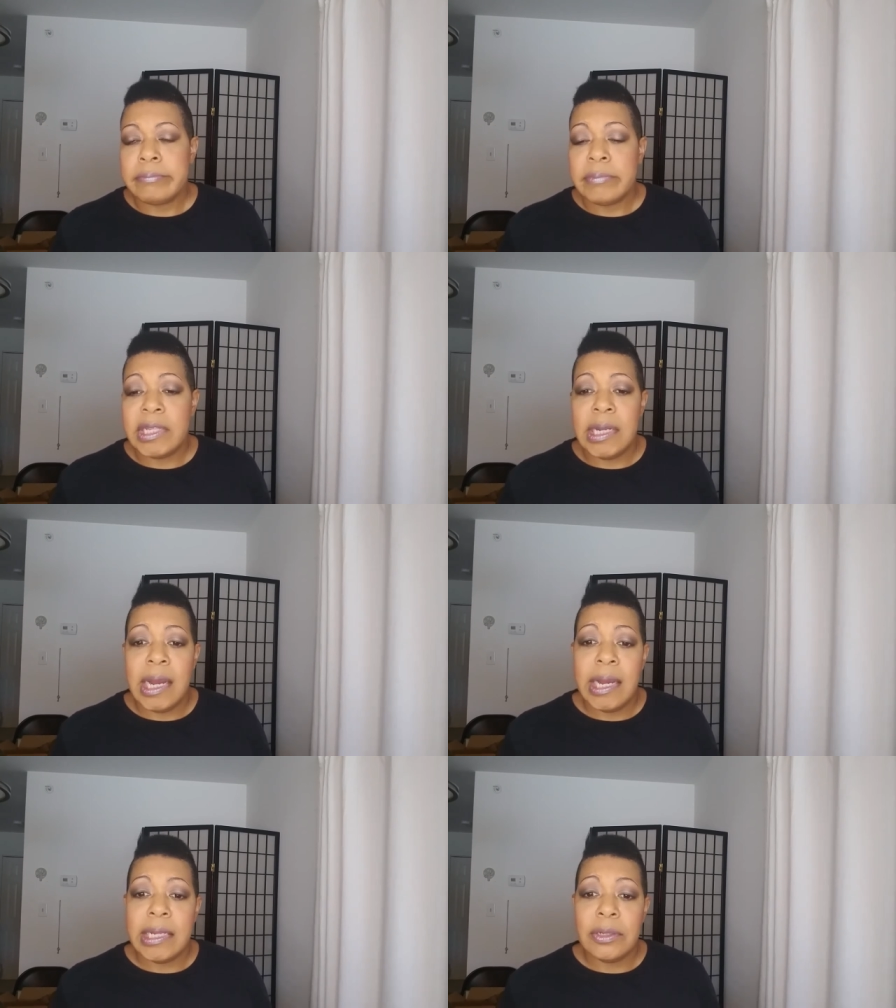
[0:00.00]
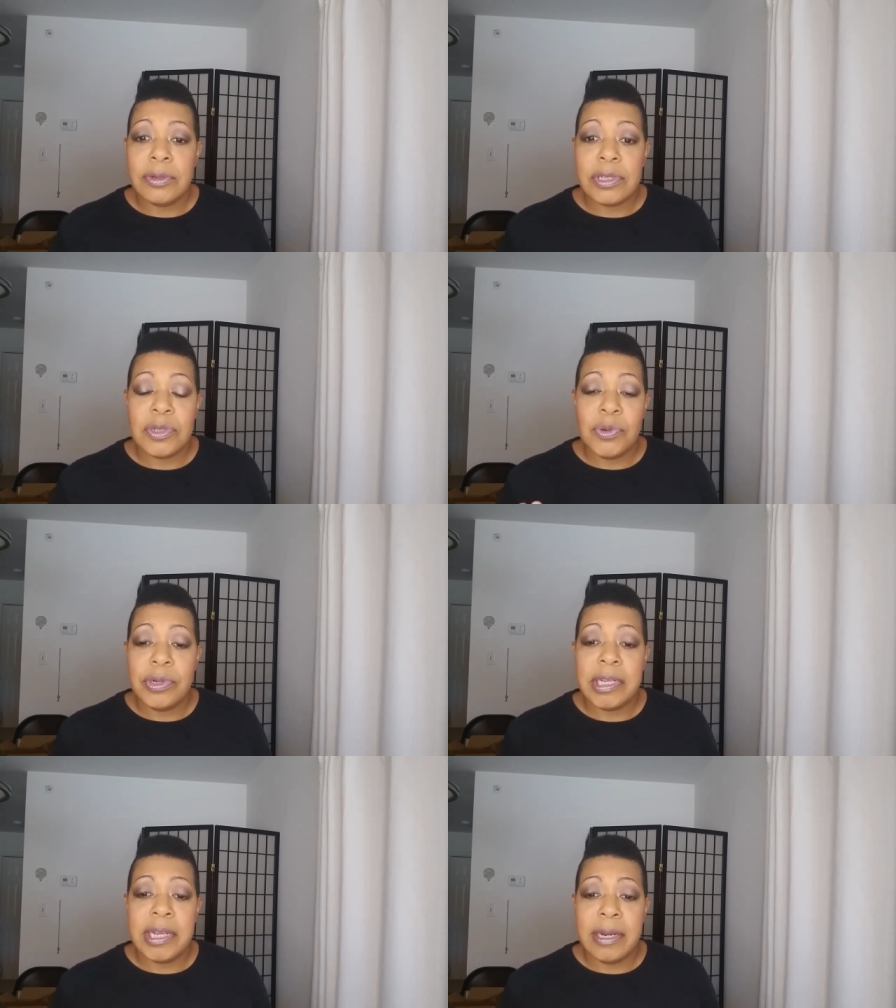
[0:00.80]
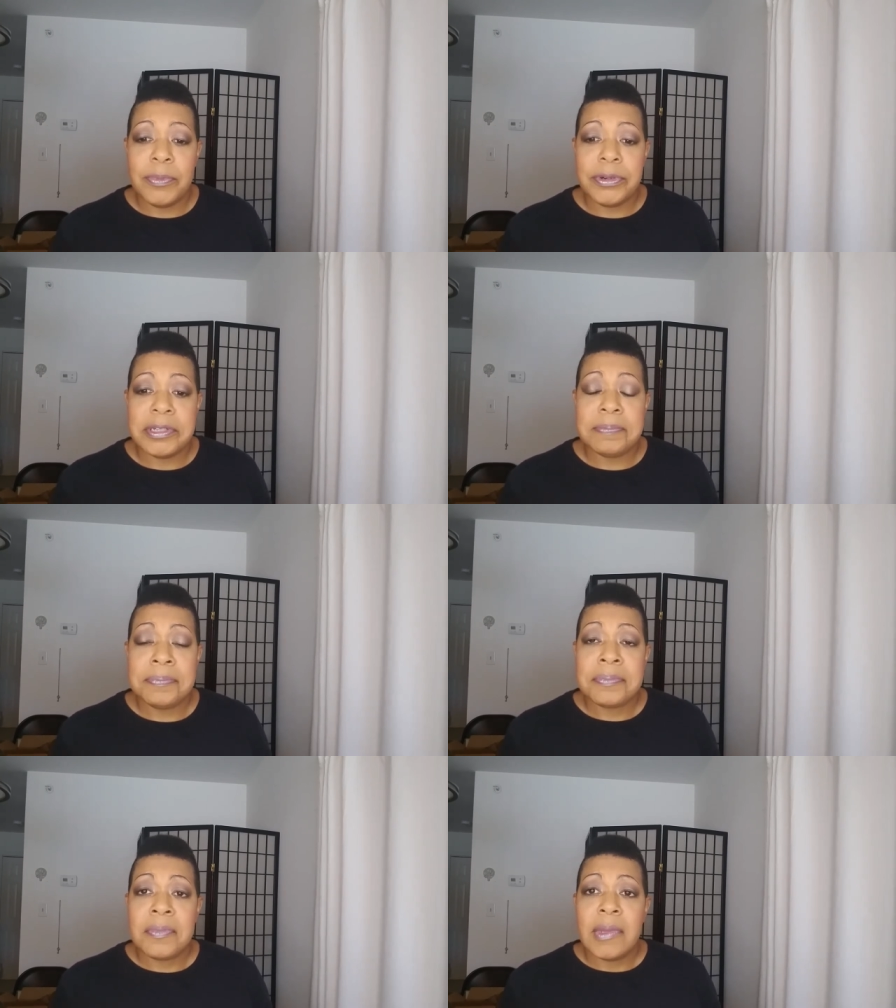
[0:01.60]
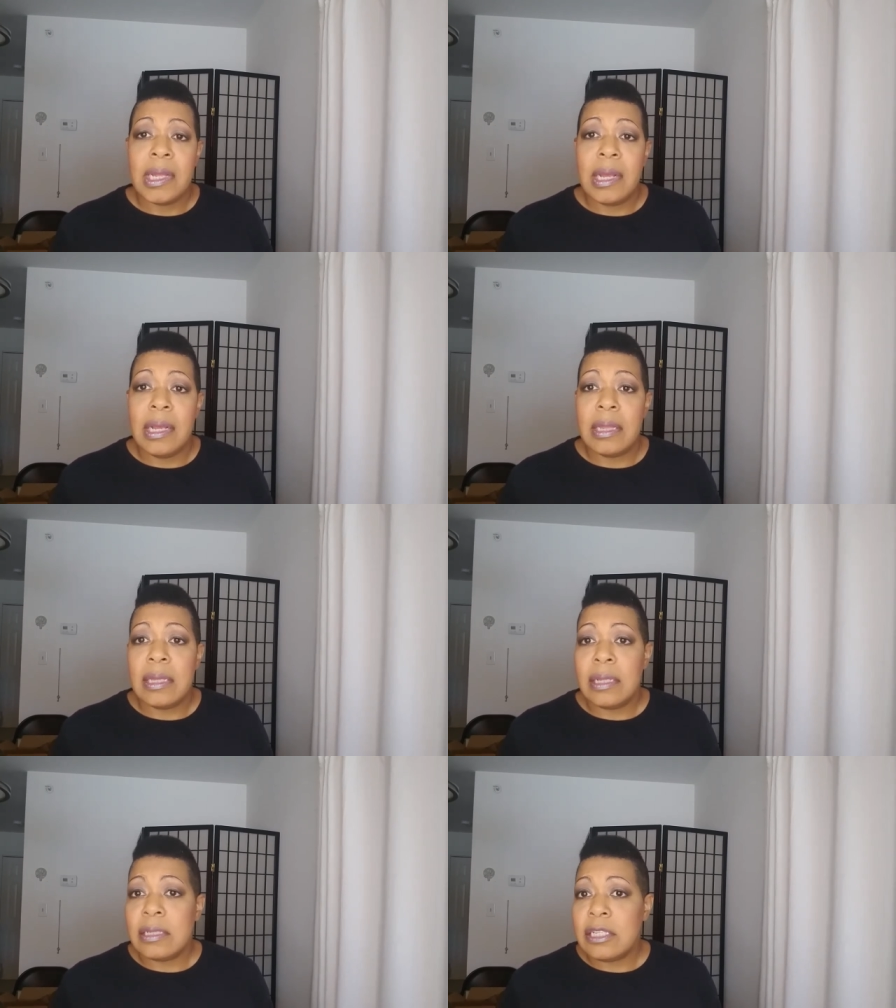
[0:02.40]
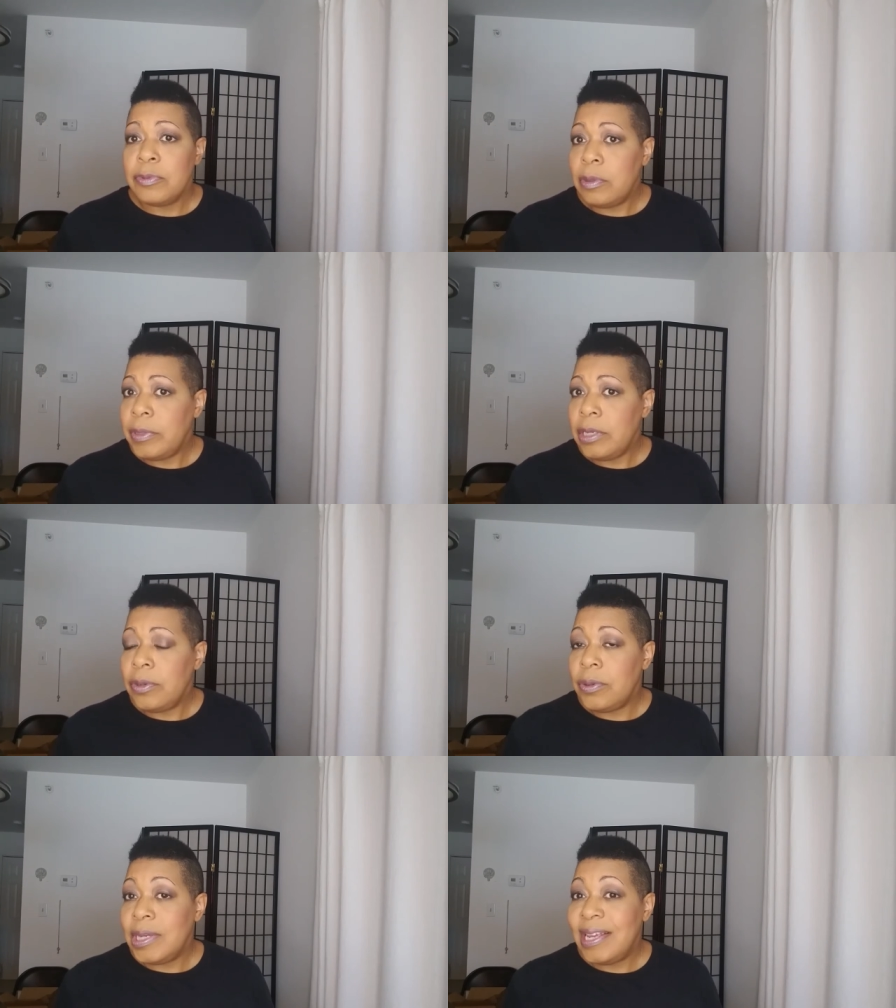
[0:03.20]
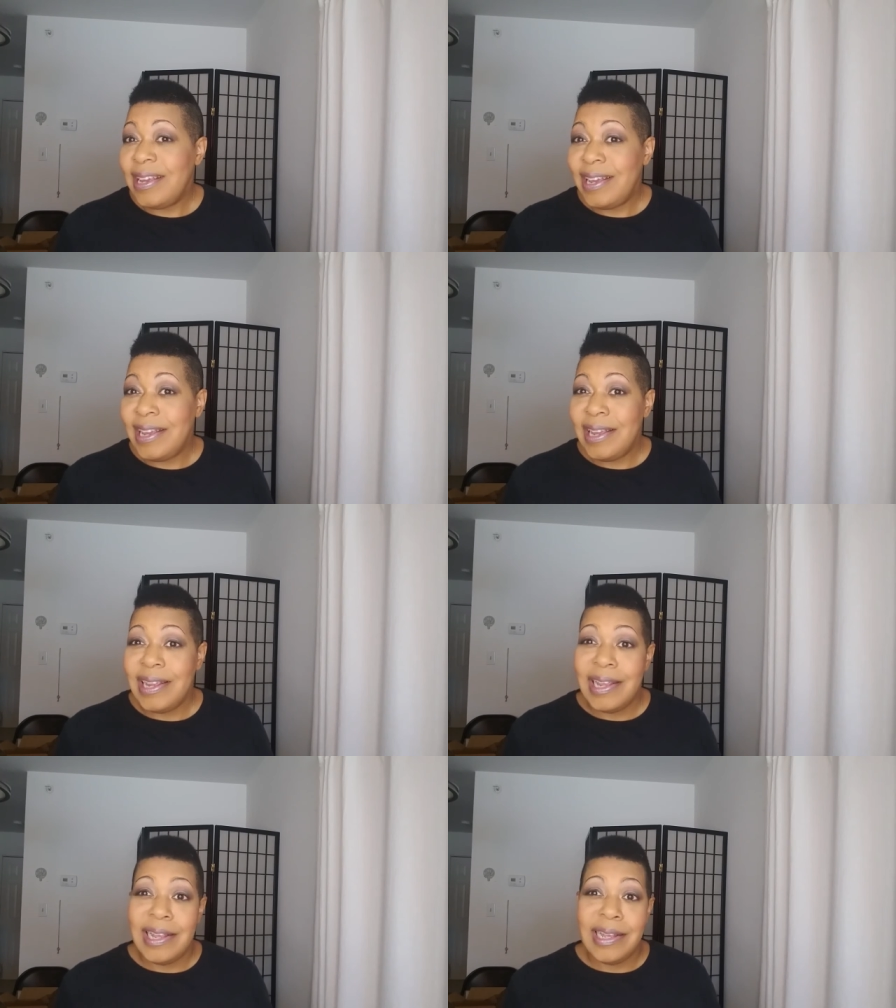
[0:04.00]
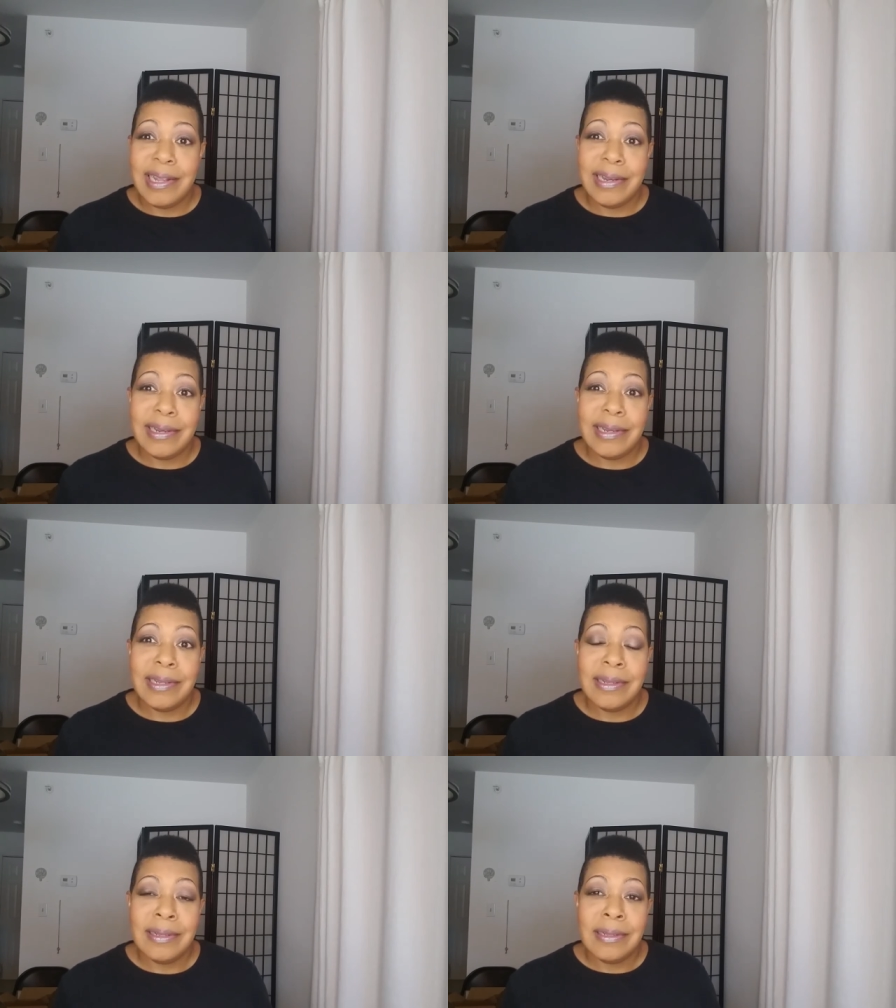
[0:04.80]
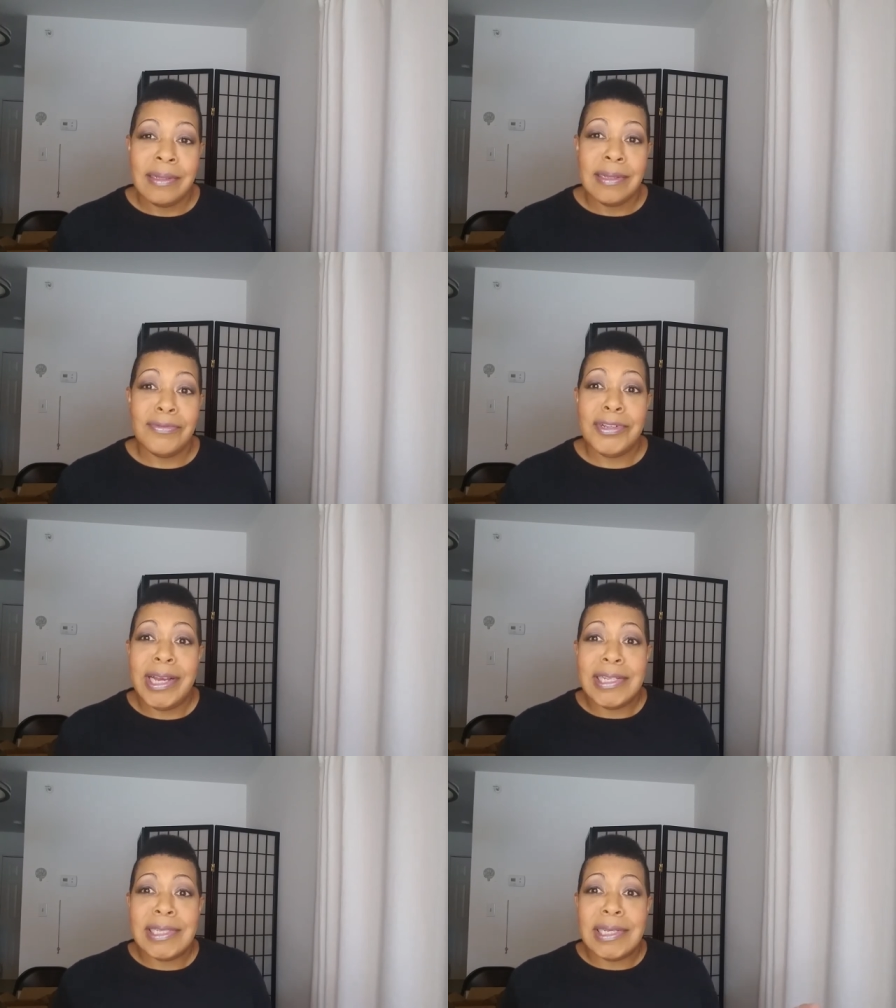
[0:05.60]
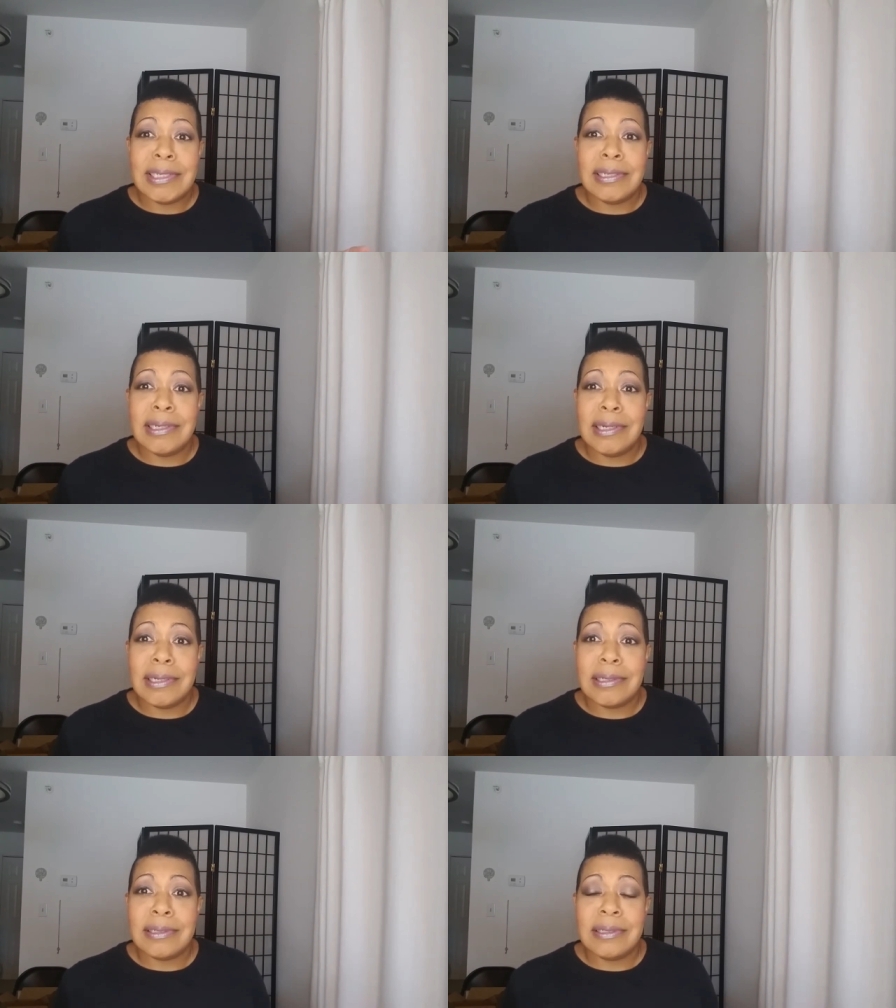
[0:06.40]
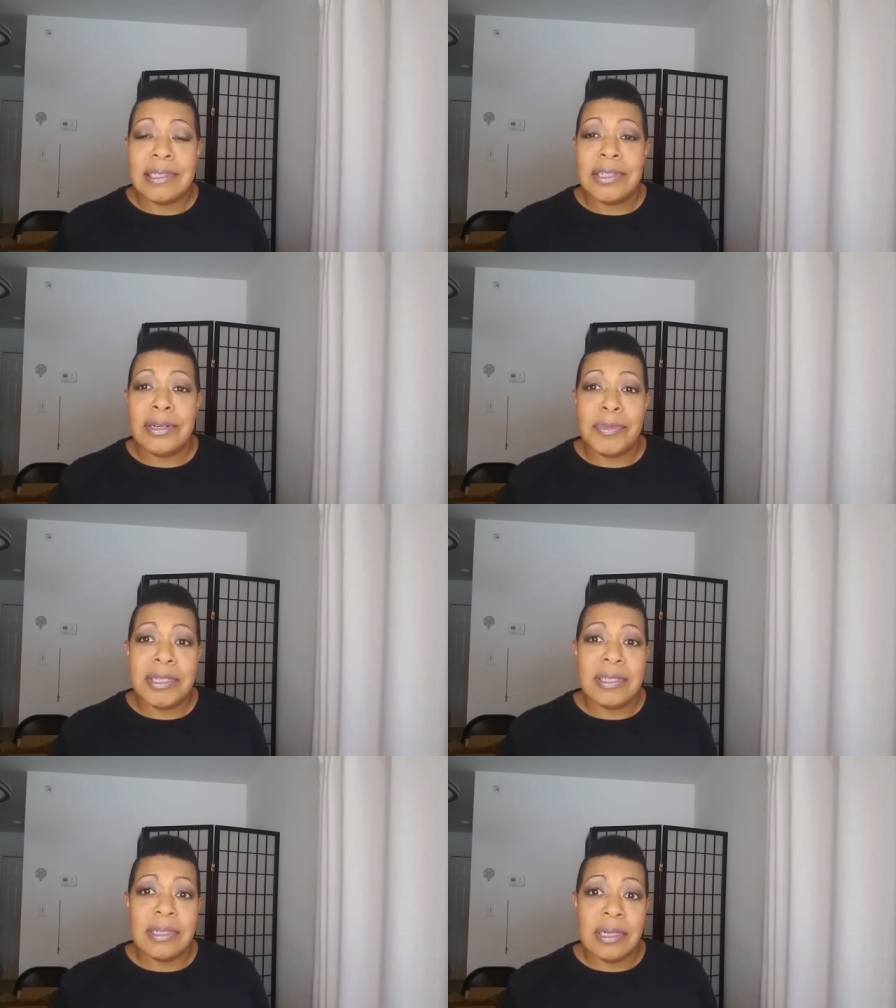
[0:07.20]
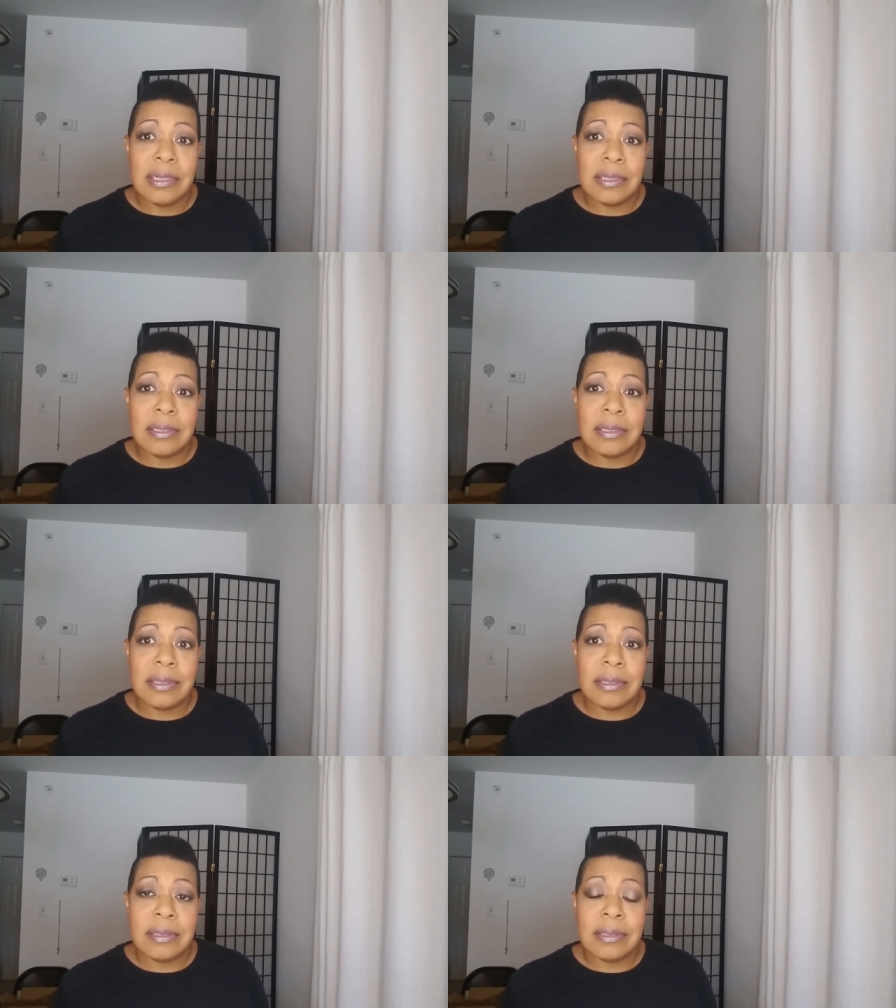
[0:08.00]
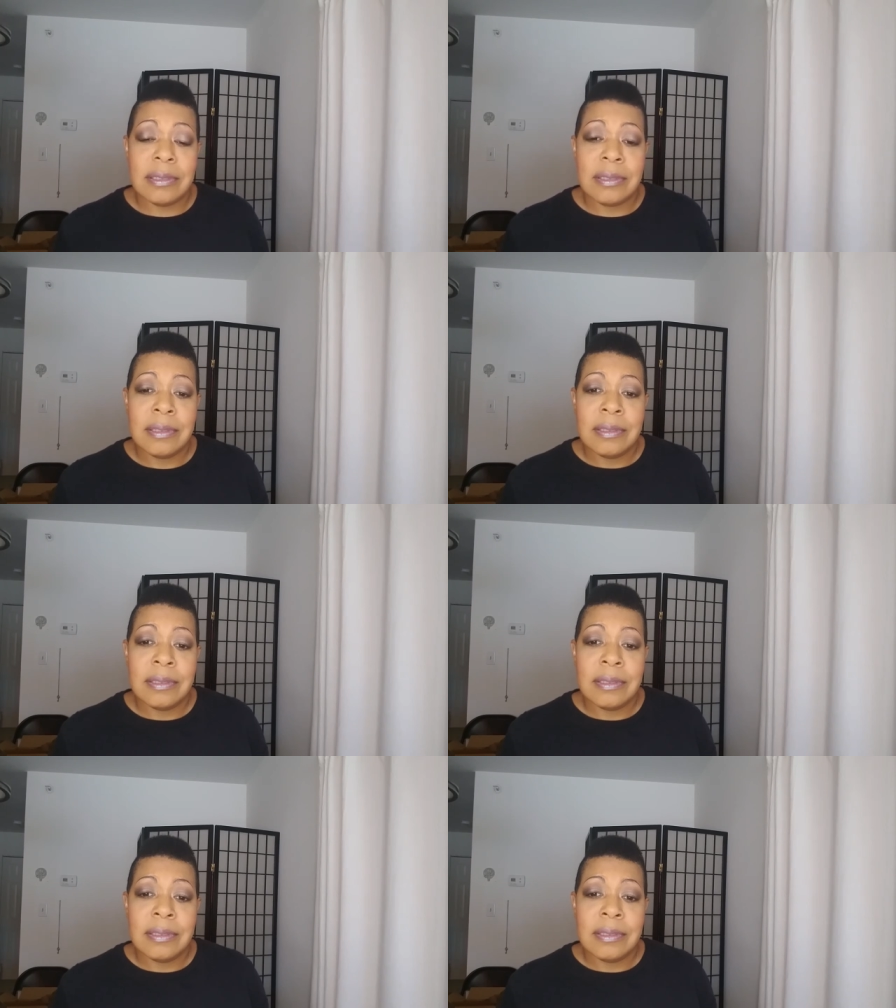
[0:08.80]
and eye looks on camera, I think this will be okay. And if you guys think it sucks, just tell me it sucks.